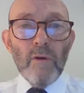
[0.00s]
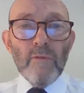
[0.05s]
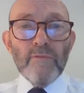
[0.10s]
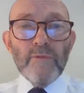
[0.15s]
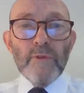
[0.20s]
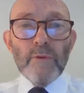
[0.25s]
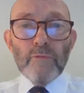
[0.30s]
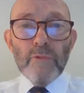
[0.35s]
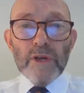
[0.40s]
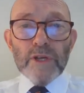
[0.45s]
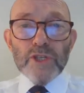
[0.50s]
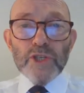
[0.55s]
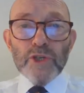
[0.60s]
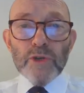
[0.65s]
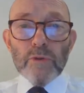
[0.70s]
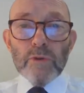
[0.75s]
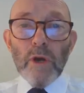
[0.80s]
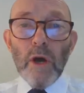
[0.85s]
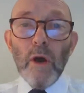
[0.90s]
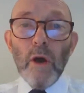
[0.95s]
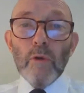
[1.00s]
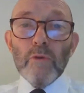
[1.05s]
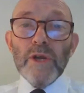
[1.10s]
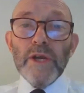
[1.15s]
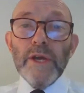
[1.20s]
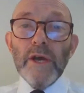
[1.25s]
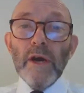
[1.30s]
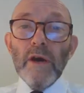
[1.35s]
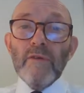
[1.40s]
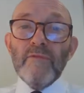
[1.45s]
of the ritual,
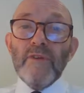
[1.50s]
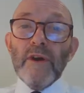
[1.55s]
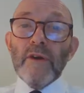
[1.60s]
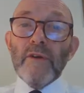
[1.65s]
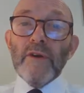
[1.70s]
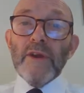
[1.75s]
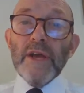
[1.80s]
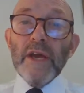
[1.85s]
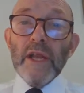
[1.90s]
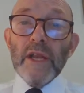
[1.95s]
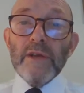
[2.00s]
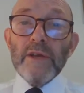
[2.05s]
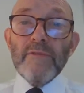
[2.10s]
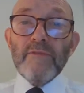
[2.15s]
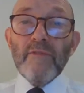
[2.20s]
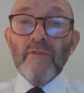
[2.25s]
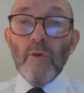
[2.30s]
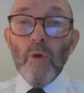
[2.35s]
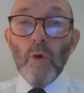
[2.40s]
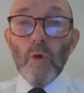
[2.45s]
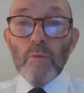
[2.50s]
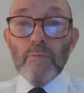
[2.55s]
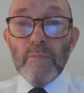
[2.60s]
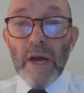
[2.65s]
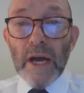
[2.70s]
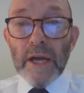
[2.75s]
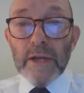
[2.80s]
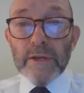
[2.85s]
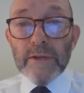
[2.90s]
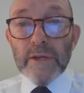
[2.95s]
only a very ill-informed
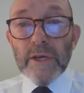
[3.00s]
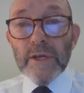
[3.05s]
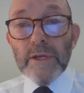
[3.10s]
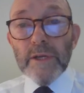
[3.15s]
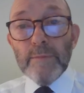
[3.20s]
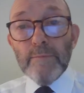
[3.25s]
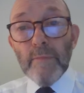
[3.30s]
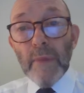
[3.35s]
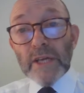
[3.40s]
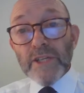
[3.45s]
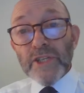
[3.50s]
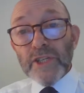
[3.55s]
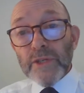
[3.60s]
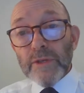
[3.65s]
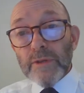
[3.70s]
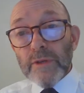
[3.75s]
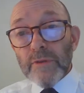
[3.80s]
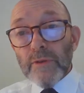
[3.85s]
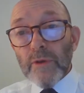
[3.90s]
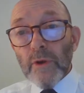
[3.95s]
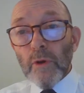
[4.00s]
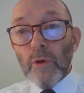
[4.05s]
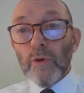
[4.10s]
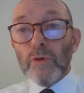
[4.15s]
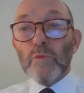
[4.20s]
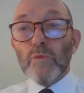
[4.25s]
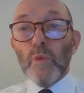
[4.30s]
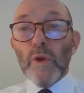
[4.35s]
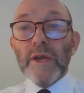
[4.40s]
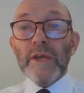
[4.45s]
man can imagine that the
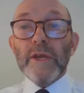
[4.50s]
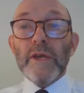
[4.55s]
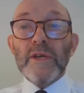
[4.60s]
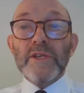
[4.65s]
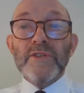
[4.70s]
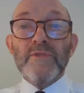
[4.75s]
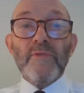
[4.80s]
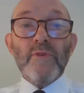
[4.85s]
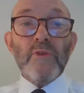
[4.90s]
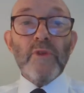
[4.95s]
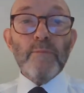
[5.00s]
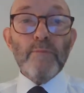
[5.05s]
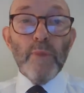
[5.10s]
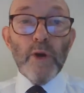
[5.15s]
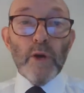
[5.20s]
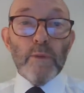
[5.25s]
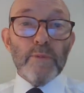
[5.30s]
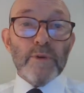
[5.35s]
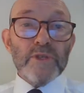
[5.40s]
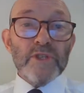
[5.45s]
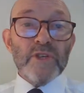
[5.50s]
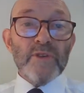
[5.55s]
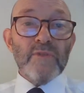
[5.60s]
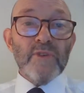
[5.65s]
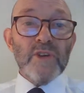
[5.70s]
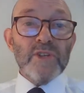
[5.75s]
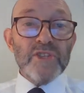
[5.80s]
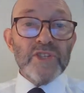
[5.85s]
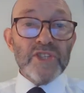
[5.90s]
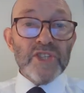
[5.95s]
hoodwink is for the purpose of
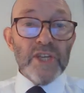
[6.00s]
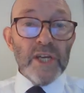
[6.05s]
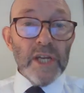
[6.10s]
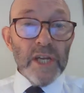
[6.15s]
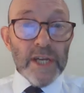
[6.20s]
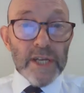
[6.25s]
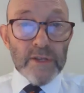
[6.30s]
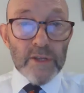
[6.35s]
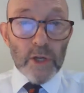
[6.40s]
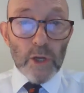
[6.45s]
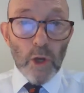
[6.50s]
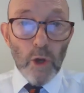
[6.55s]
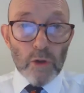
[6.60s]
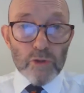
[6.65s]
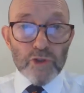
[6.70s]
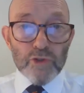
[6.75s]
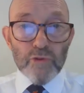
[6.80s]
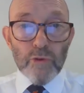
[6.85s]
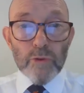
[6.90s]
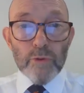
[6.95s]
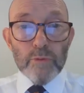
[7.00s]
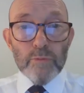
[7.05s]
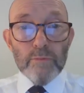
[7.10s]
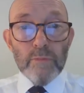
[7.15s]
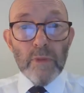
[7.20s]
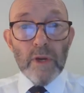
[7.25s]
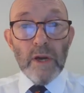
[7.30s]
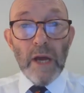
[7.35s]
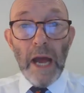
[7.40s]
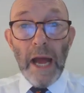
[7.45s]
concealing the lodge room
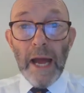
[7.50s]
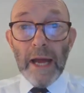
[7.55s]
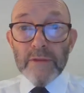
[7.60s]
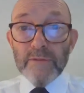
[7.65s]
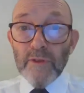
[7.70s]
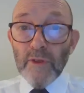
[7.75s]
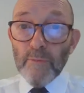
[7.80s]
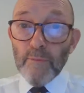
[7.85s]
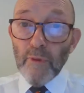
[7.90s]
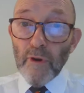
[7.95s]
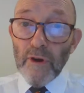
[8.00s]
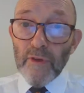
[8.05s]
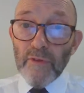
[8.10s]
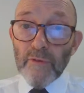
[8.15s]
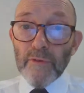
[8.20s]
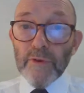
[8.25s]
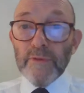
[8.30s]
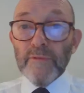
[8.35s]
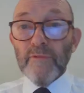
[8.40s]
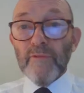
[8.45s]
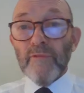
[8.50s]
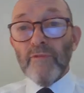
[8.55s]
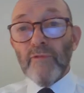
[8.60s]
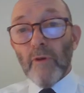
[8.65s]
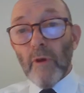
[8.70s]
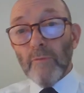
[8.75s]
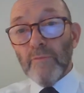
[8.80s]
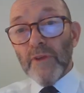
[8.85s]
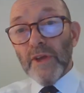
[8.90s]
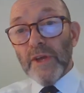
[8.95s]
and the brethren
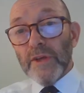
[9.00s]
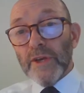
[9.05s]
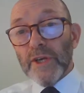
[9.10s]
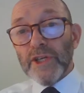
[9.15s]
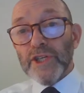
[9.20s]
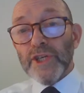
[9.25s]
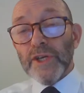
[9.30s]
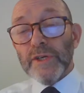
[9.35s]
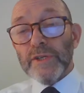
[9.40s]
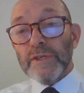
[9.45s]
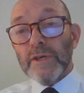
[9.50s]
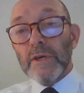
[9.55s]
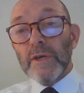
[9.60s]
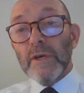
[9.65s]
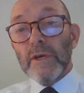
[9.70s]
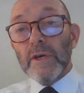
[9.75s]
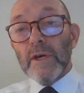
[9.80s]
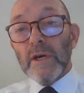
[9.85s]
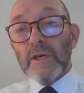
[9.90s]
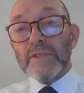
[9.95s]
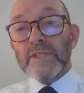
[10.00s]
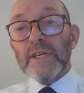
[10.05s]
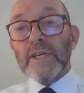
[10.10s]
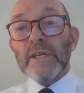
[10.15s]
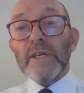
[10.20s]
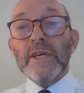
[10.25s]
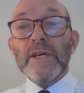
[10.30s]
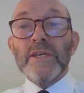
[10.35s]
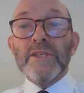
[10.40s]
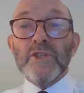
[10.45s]
from the initiate until
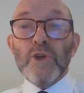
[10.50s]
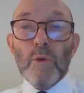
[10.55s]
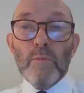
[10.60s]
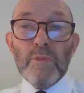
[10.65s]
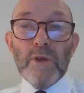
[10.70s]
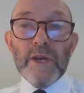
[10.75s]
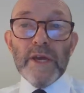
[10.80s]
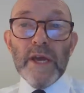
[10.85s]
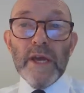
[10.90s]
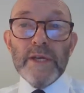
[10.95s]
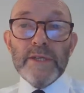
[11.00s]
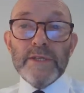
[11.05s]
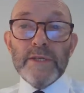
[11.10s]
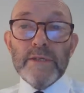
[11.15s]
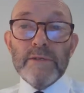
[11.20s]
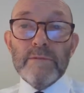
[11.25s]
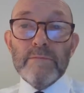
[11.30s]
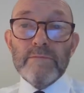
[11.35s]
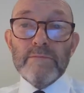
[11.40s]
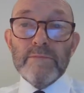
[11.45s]
he is obligated.